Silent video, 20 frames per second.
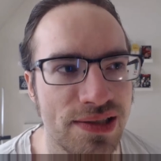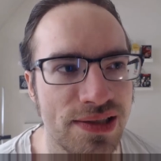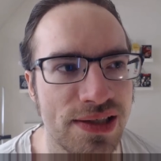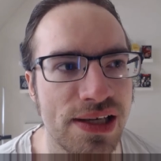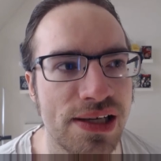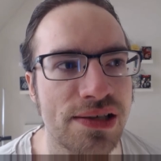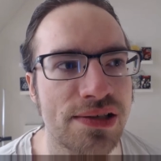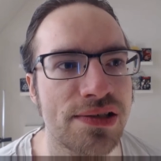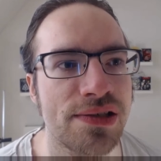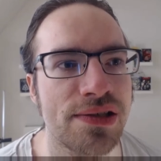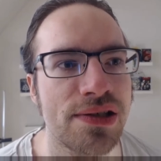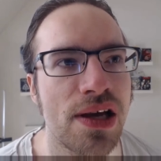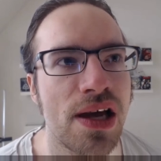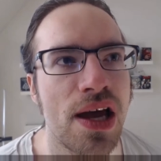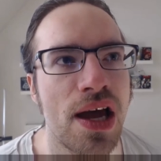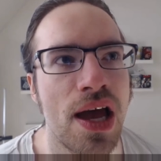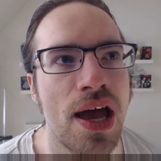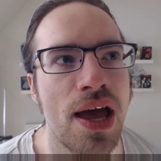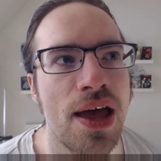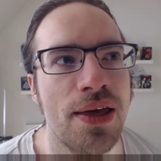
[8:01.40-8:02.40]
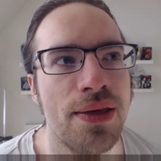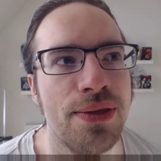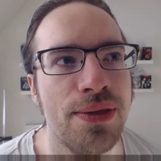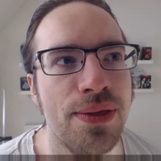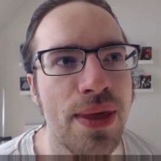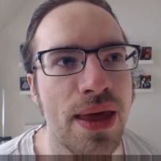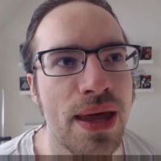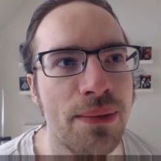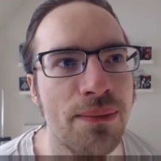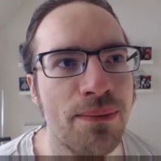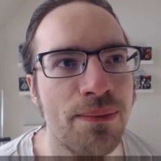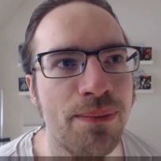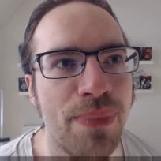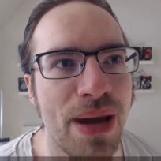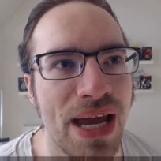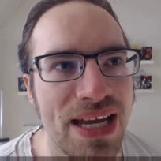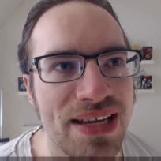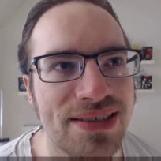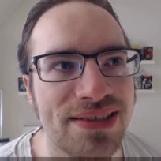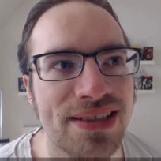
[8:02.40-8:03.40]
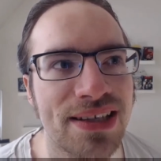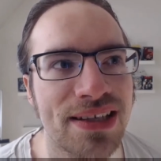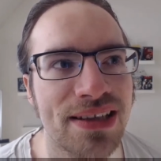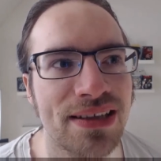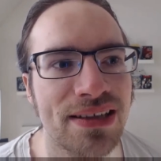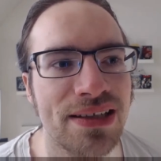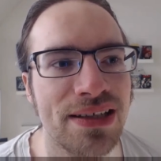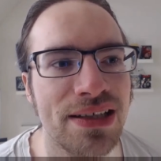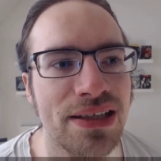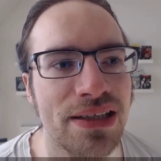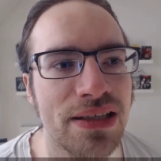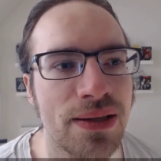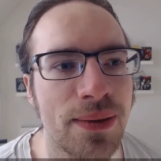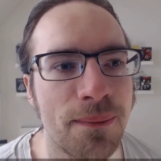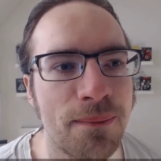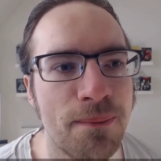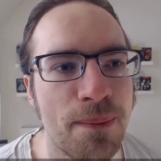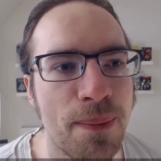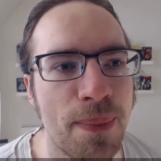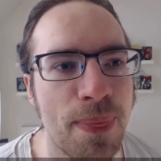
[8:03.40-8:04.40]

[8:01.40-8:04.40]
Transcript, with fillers: and cis, then basically